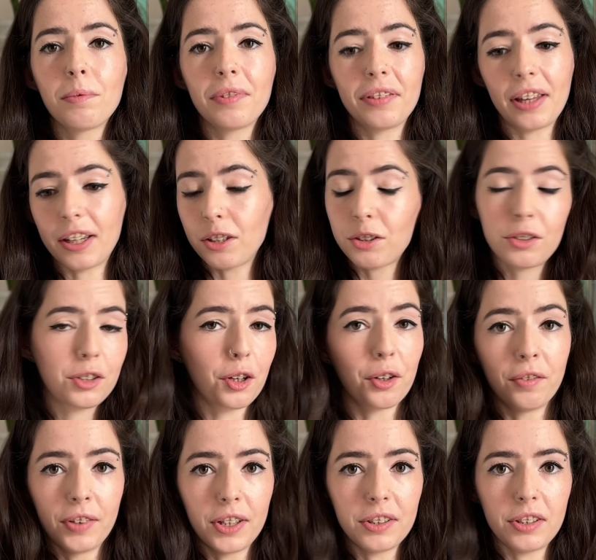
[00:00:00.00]
They are so
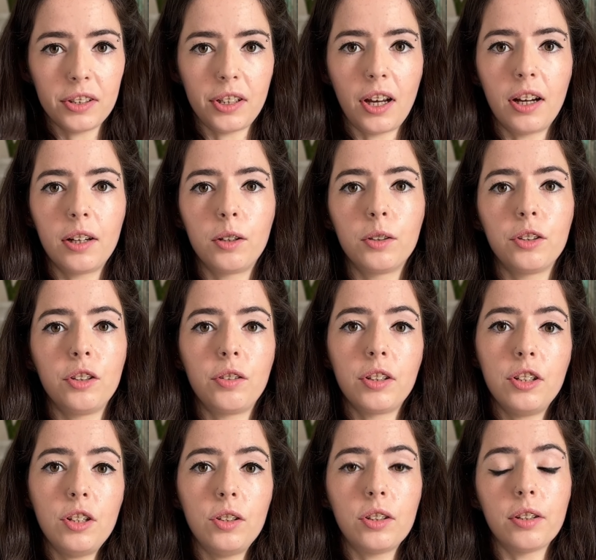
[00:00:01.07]
versatile. You
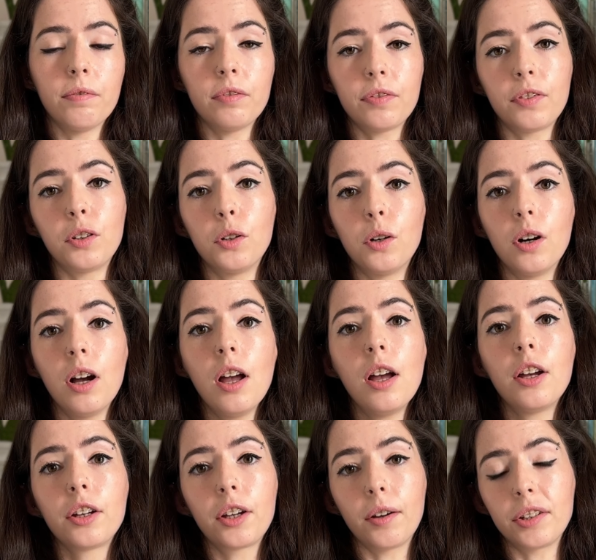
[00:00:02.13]
can use them for
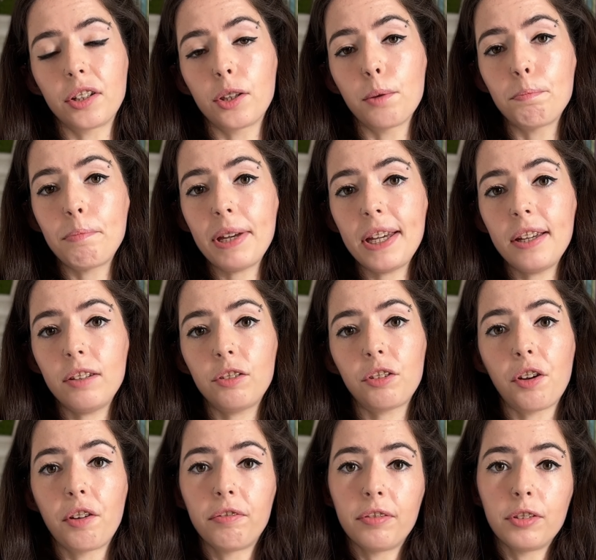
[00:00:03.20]
going to the beach,
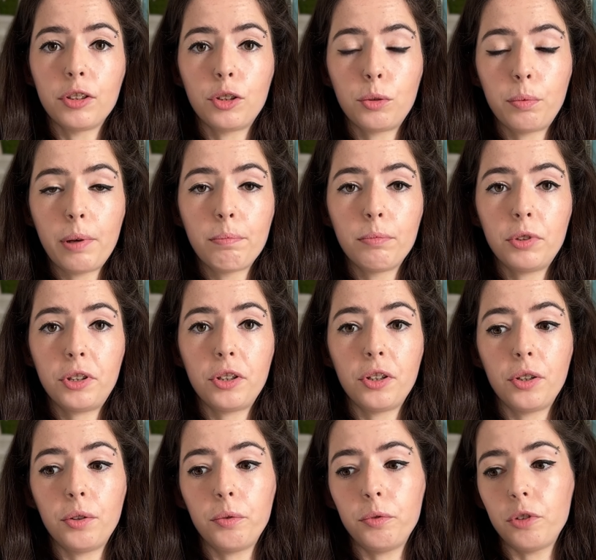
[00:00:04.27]
over a
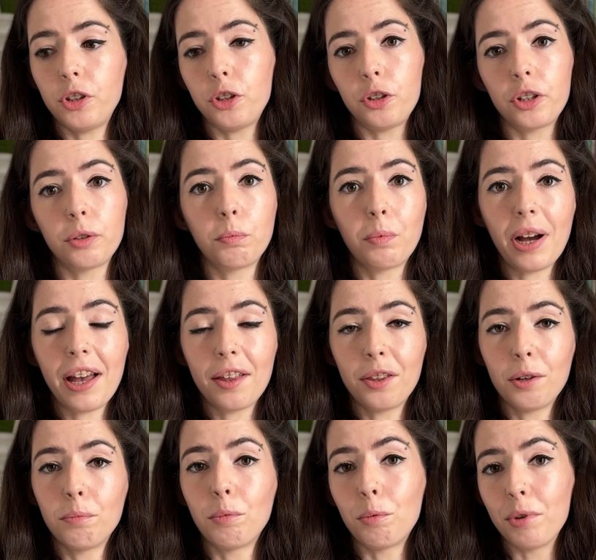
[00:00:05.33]
swimsuit. You can wear
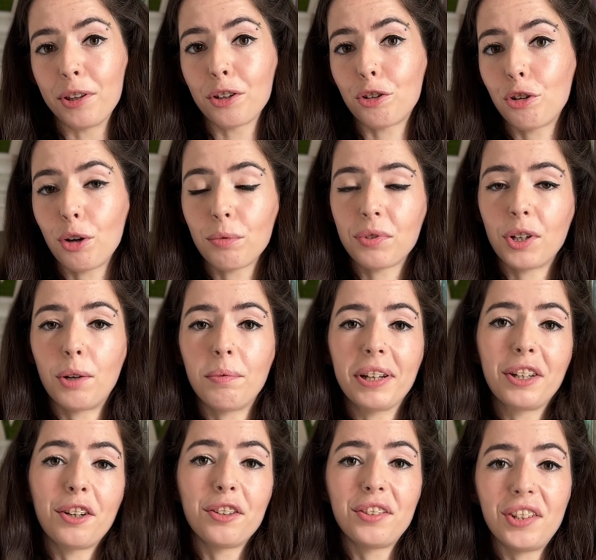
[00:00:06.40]
them with a crop top
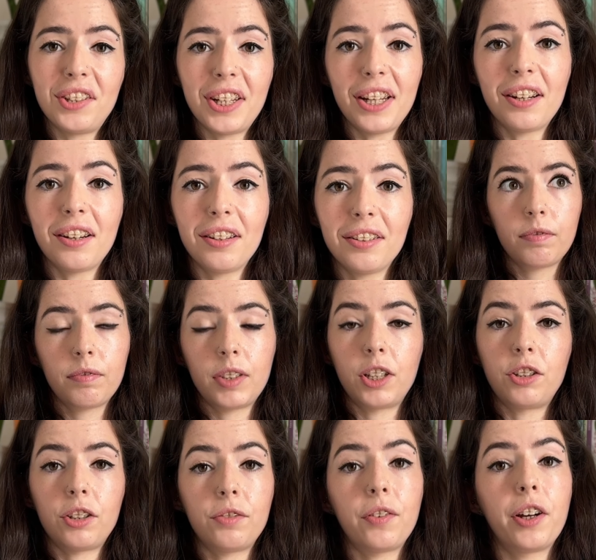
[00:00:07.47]
and go to dinner. They're
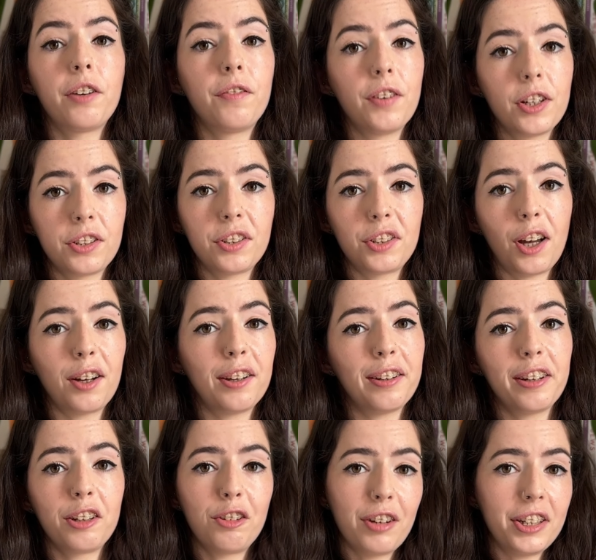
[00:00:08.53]
just very versatile
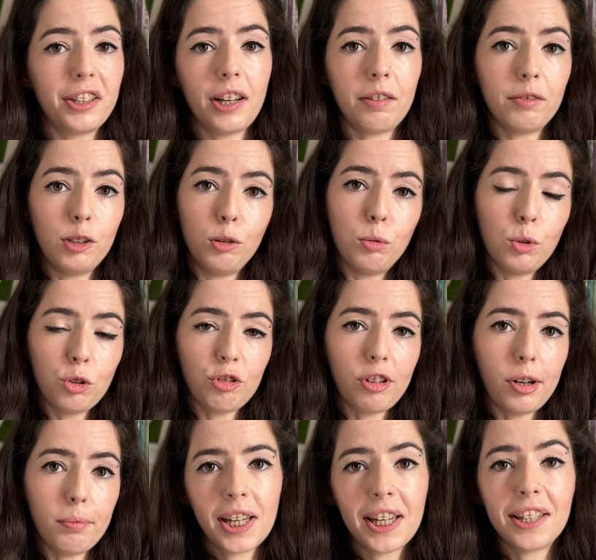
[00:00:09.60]
and great to have in your
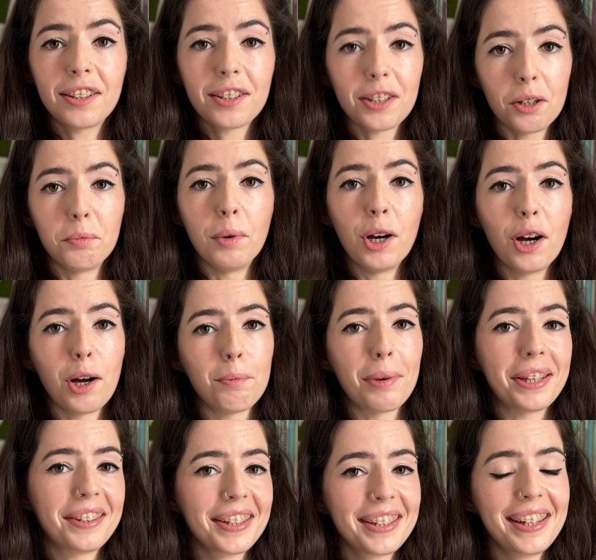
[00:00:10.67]
wardrobe. In summer, I
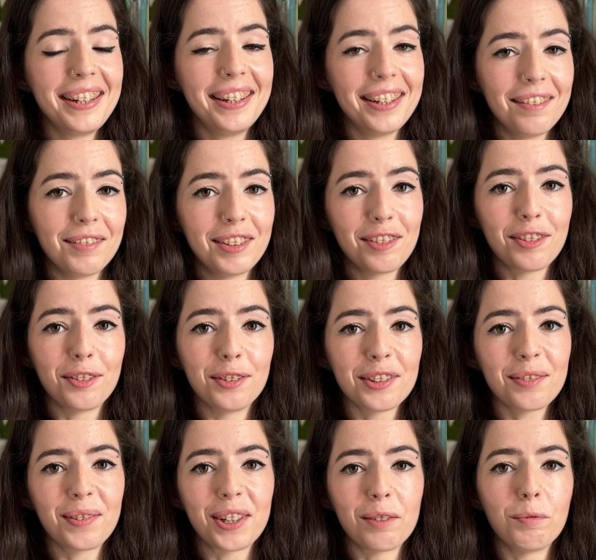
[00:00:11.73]
basically live in
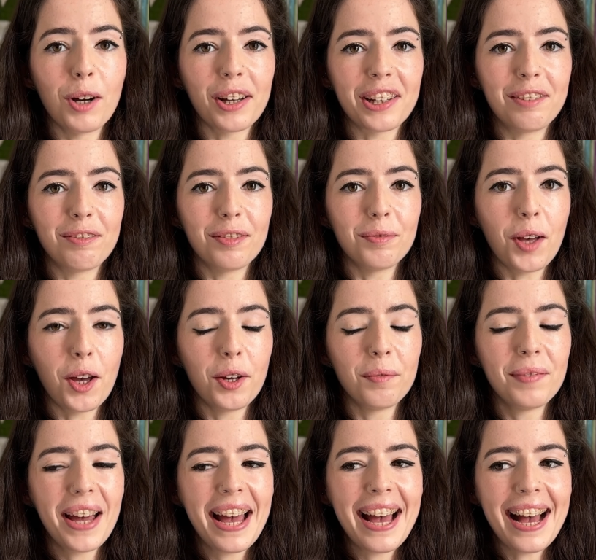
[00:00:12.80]
shorts when I'm working from
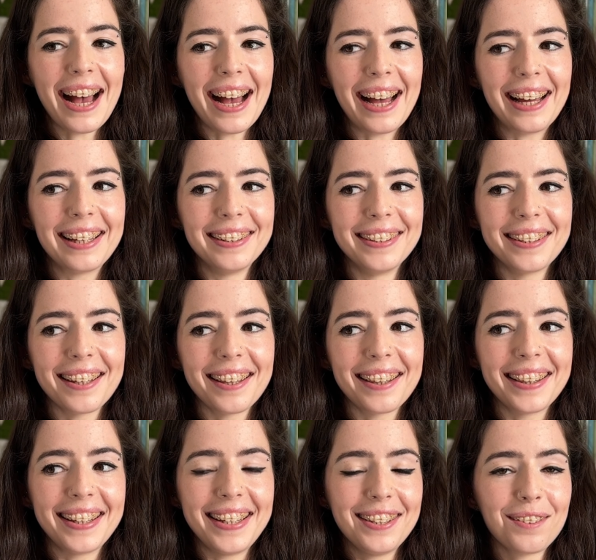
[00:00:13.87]
home, and
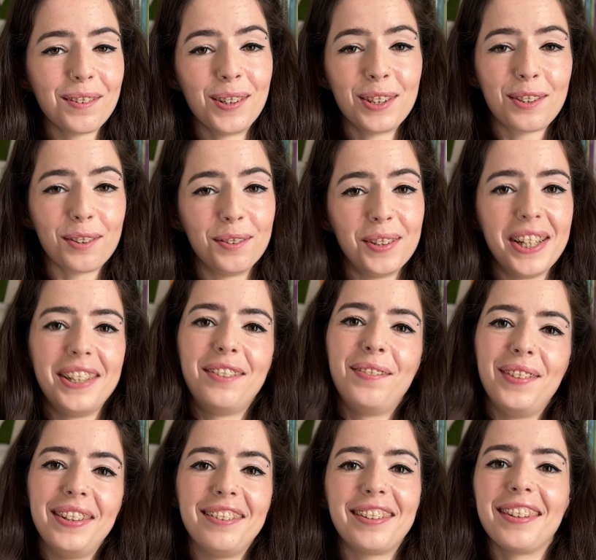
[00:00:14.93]
these ones always
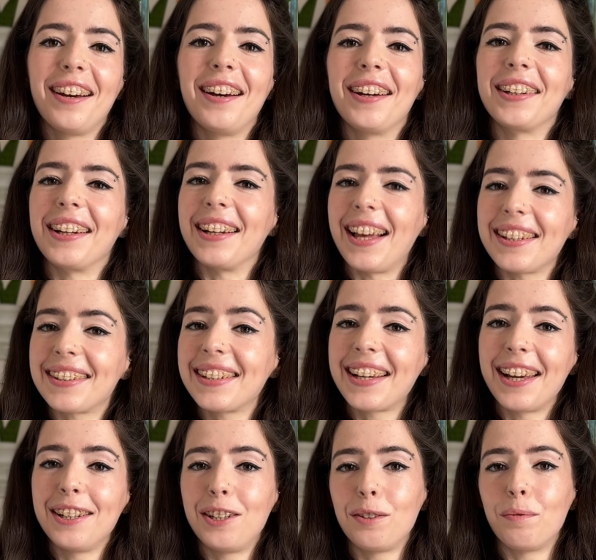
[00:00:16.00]
feature an
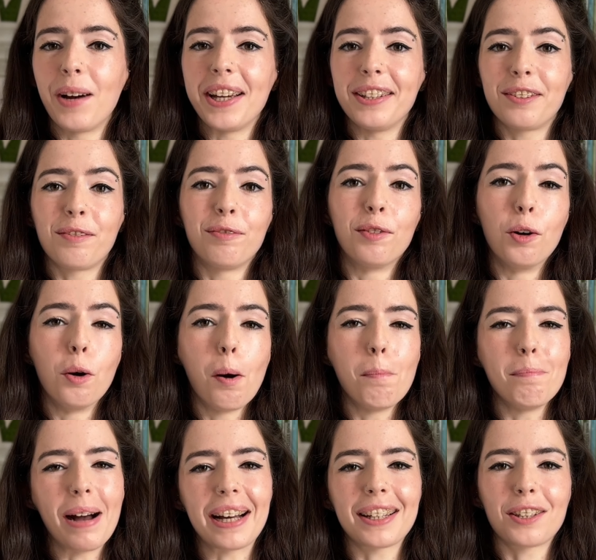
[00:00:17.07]
elasticated waist for
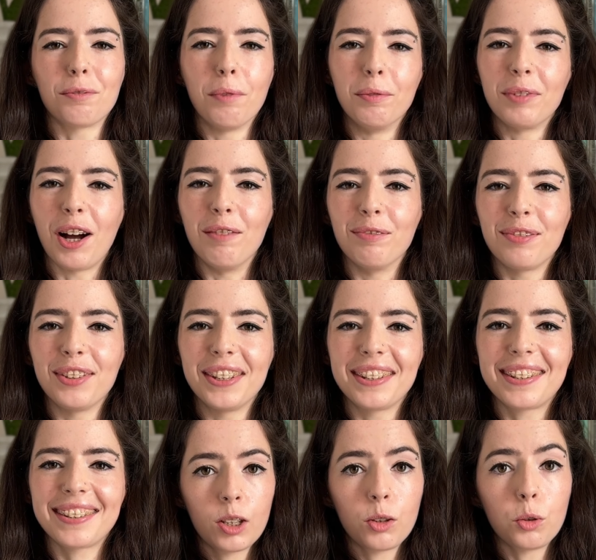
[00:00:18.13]
maximum
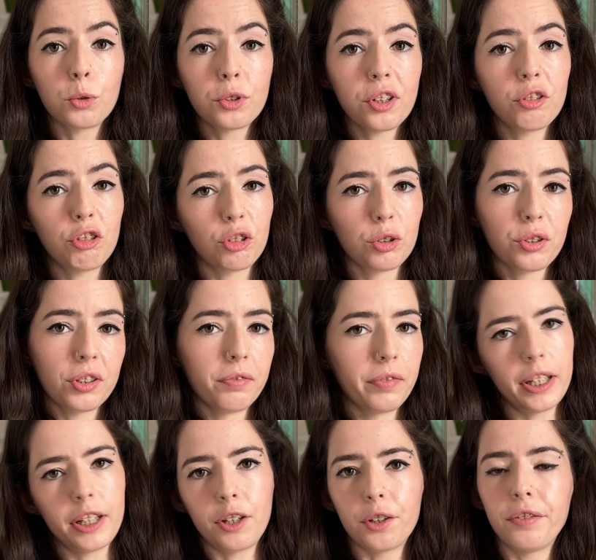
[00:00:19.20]
comfort. Also, shorts are
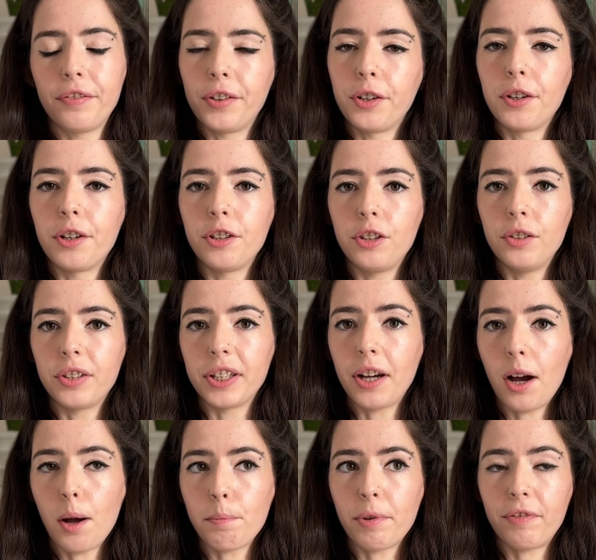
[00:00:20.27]
good for using
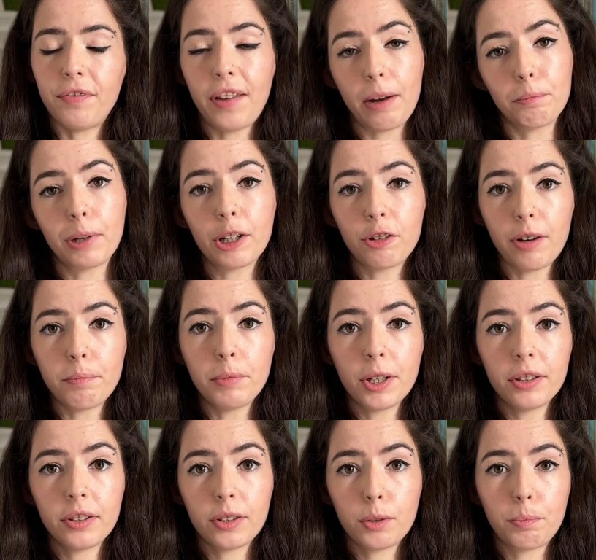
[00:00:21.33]
up fabric
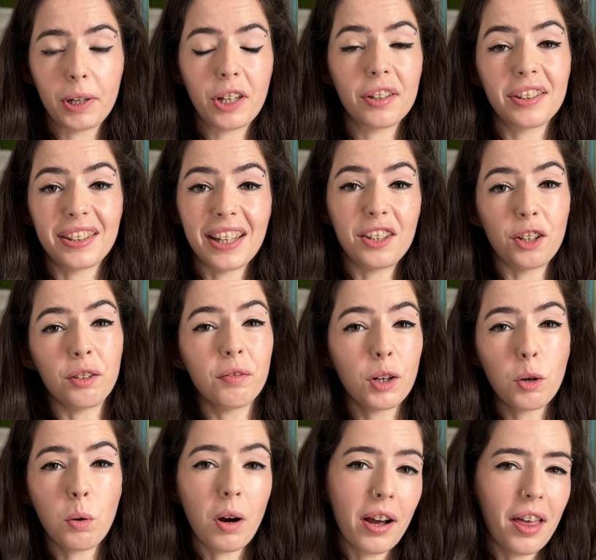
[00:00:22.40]
remnants because they don't
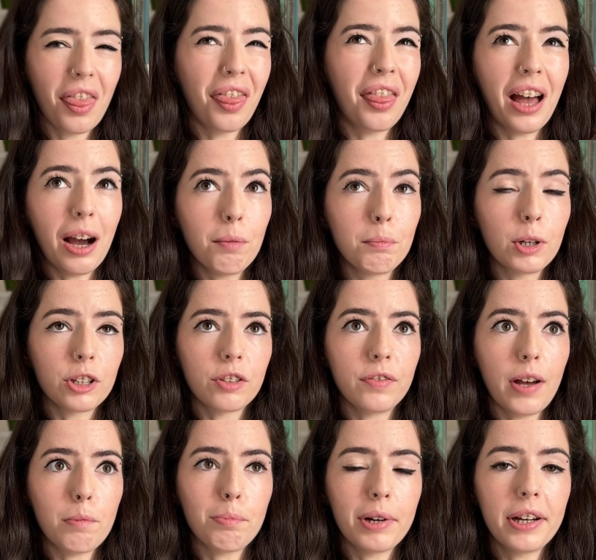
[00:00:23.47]
require that much
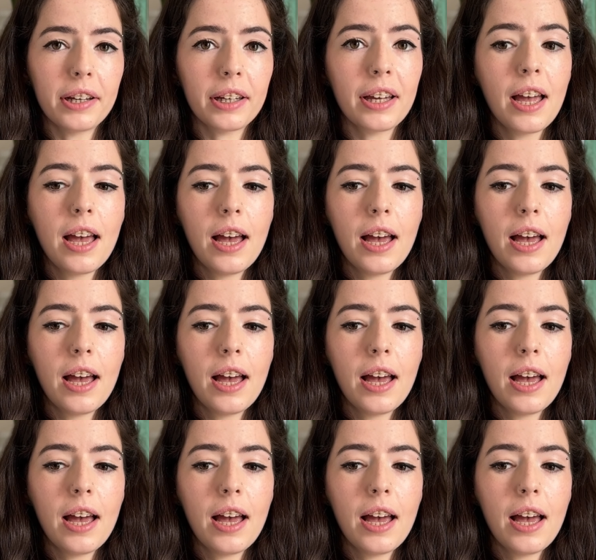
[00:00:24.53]
fabric.